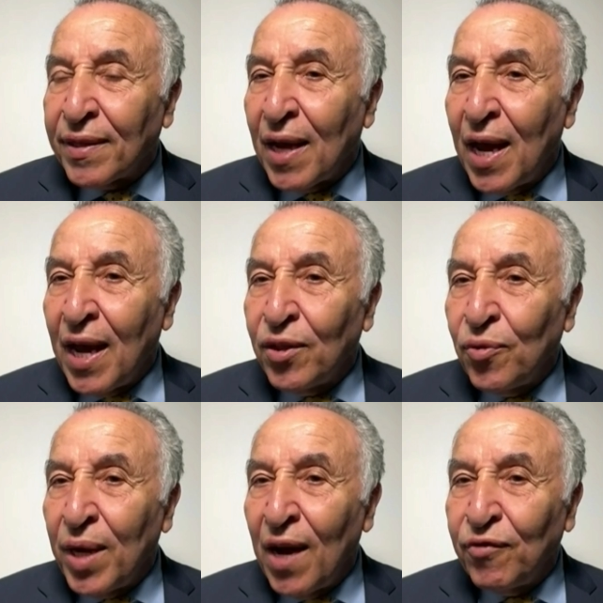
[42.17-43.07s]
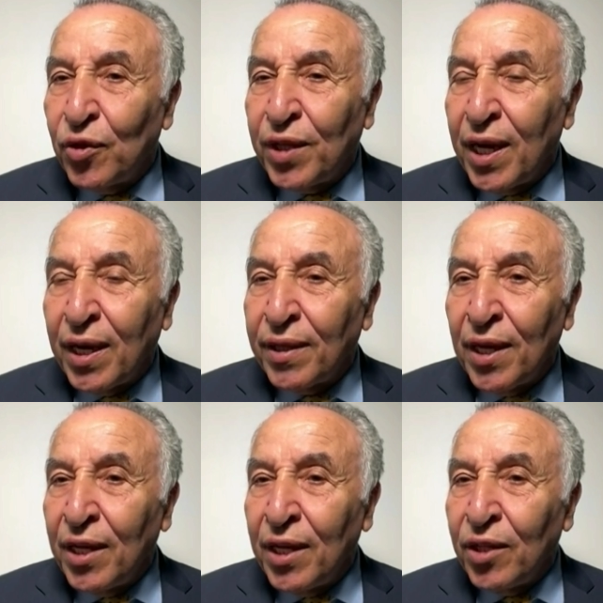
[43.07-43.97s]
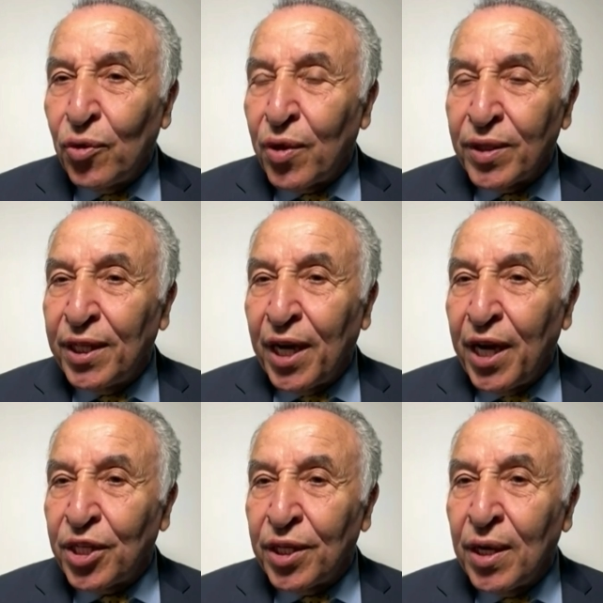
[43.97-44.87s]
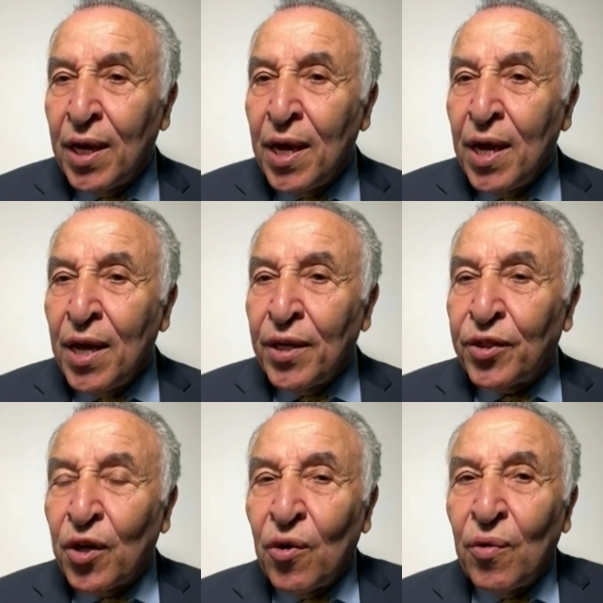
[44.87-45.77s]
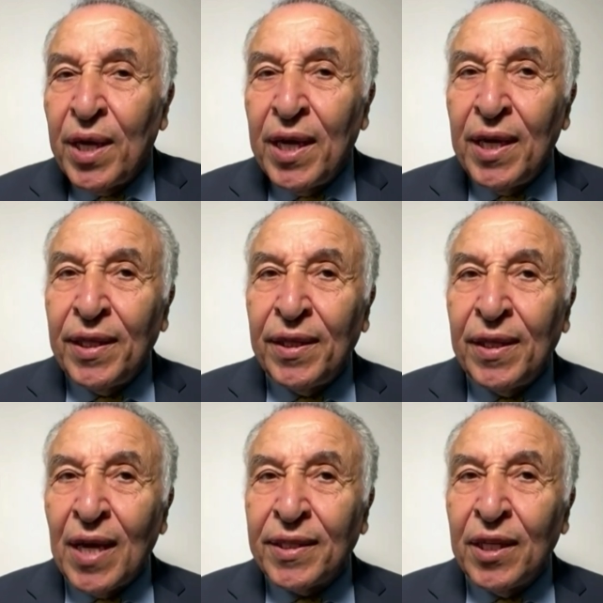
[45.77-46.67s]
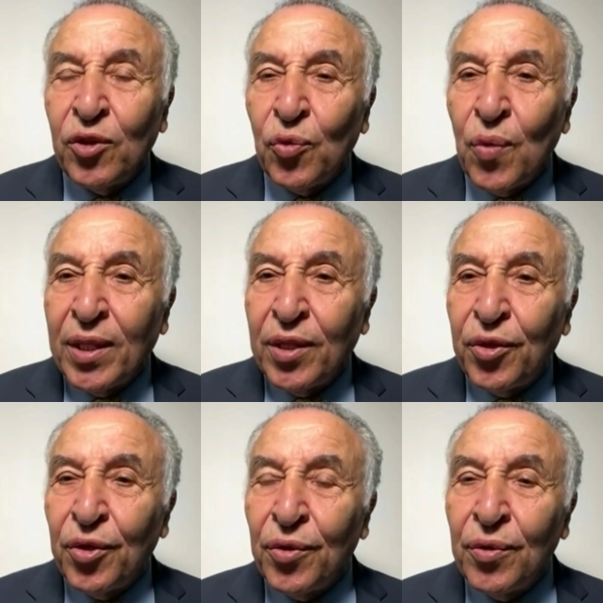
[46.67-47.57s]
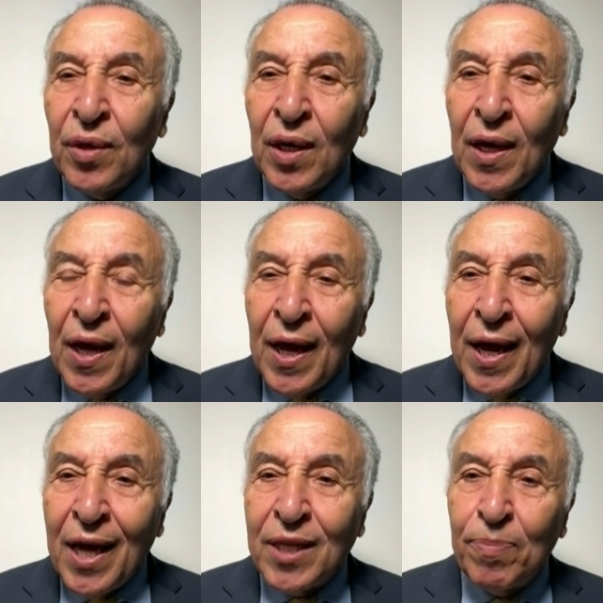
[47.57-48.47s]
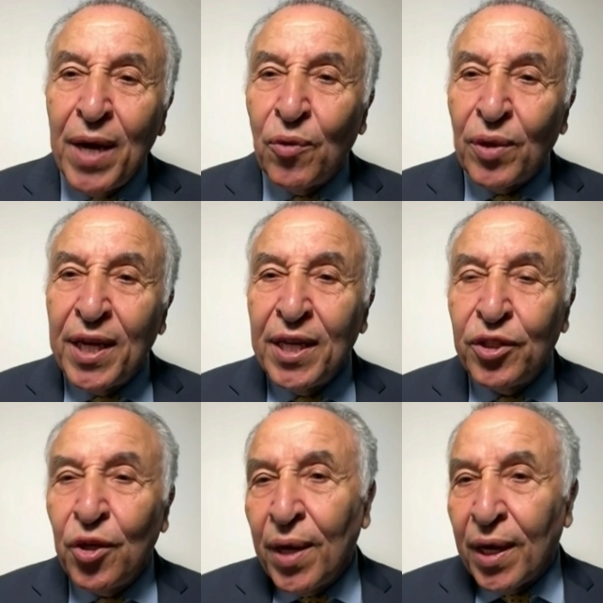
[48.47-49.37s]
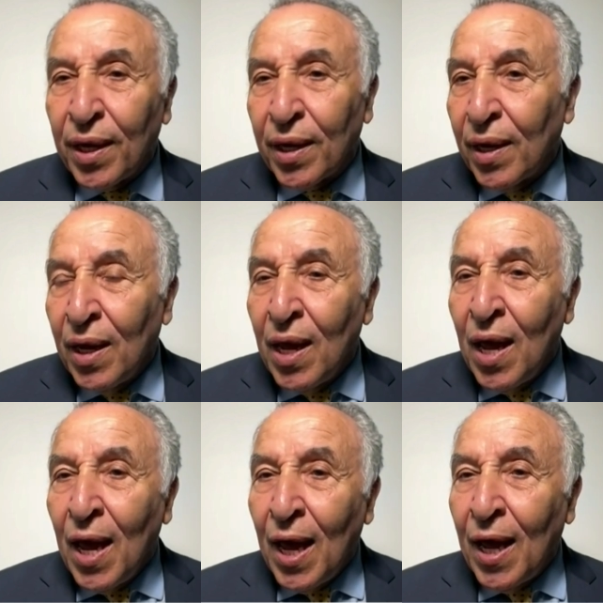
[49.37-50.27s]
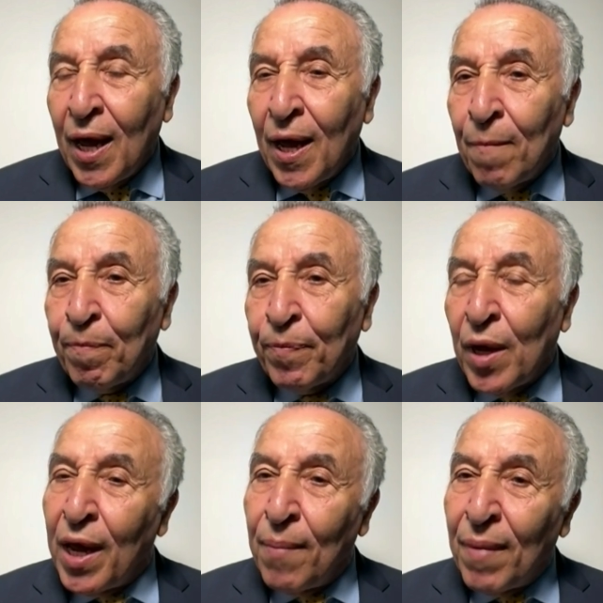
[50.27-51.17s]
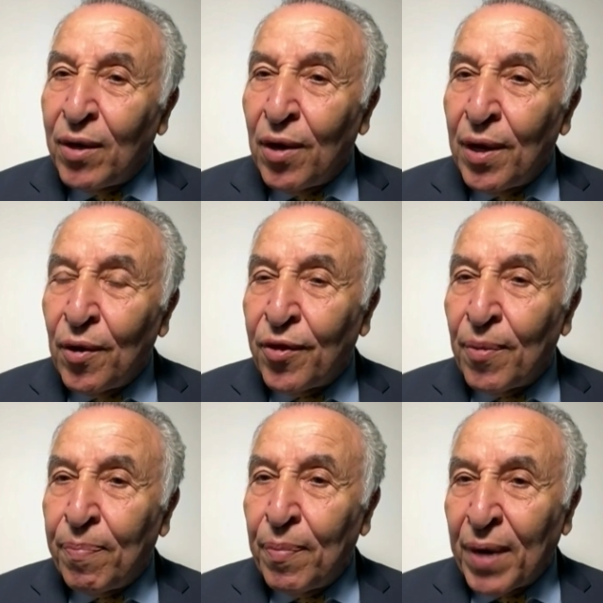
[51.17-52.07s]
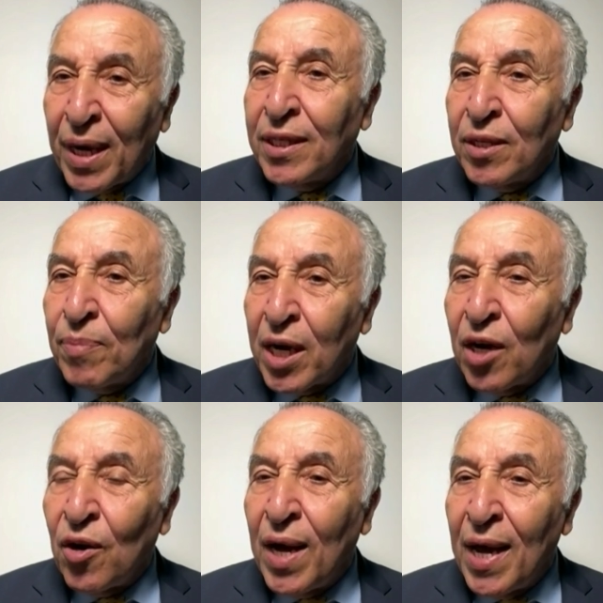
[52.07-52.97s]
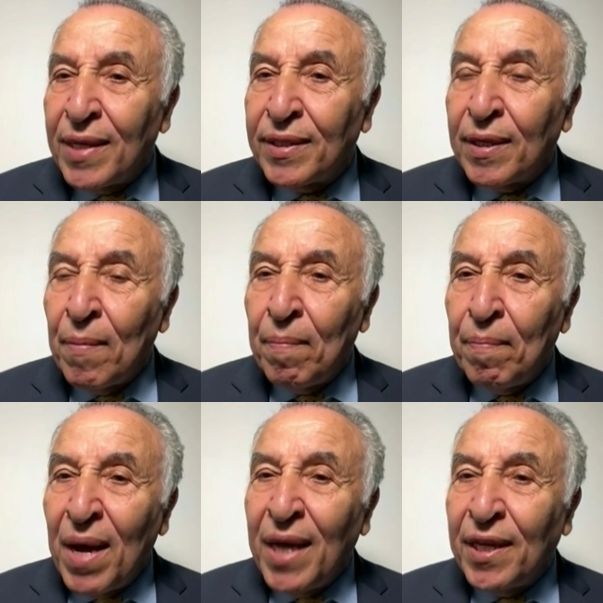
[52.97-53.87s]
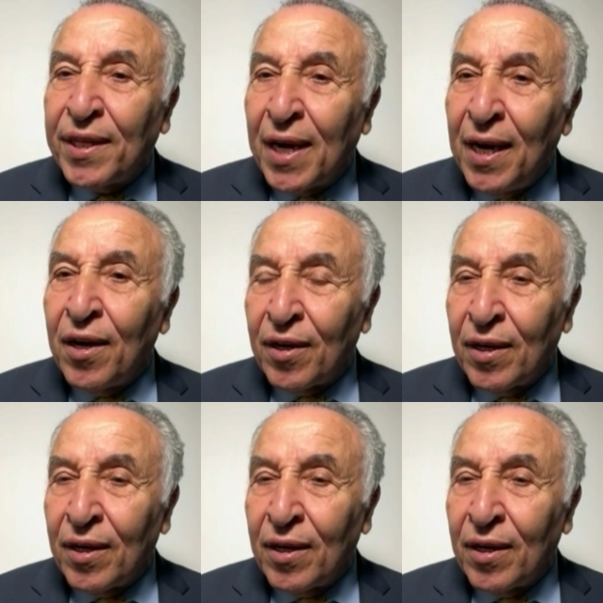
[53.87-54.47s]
and we have to take it into consideration. So he doesn't want to explain what he's doing. The President Macron has made it clear.